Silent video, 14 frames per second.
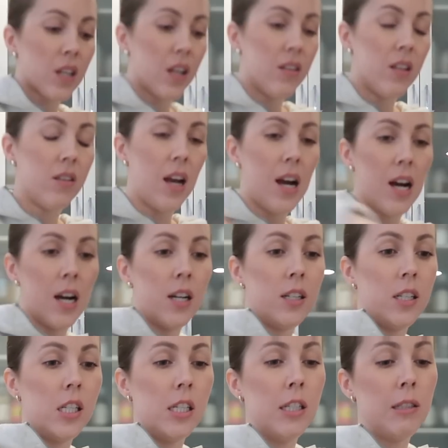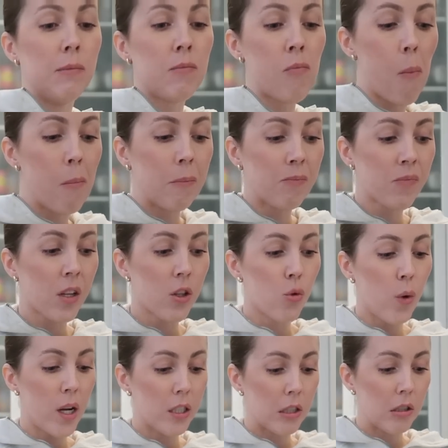and then add in the
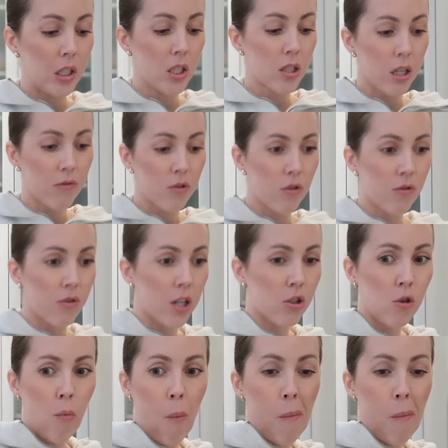wet ingredients after the fact.